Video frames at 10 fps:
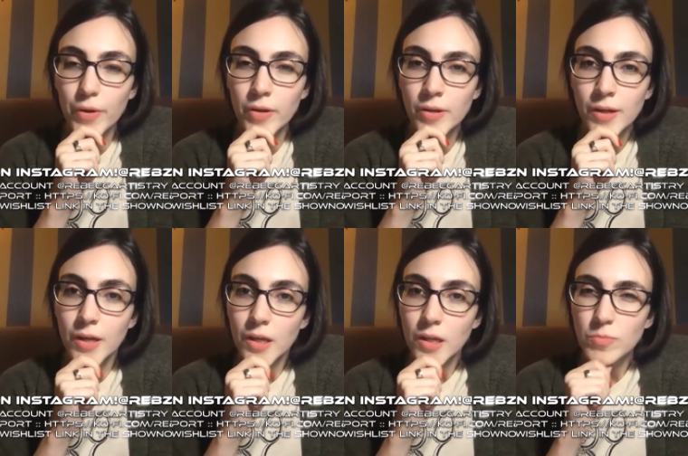But
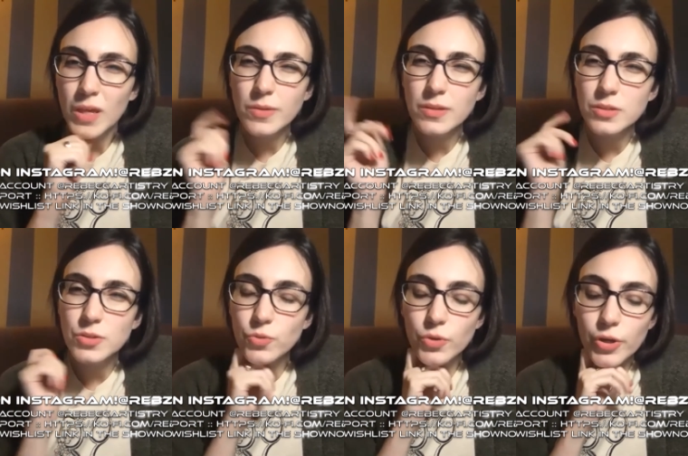maybe in the
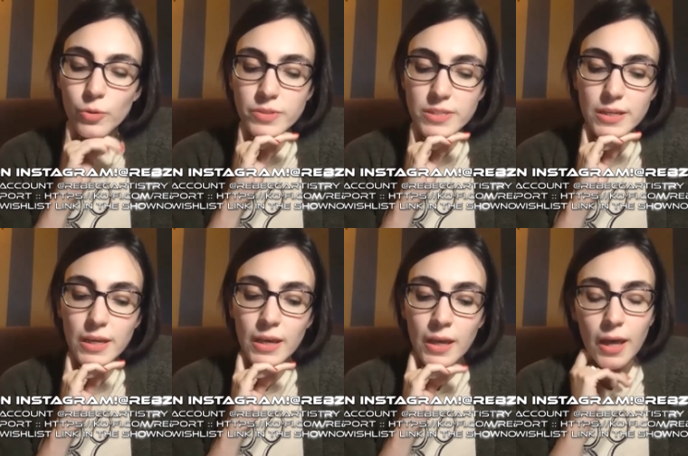new year, we'll
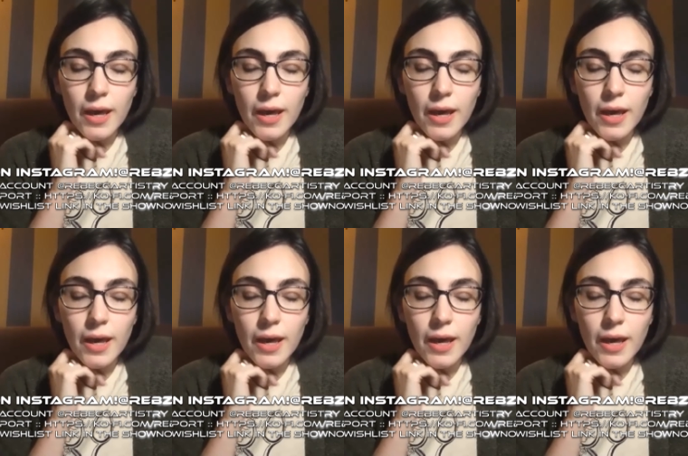see.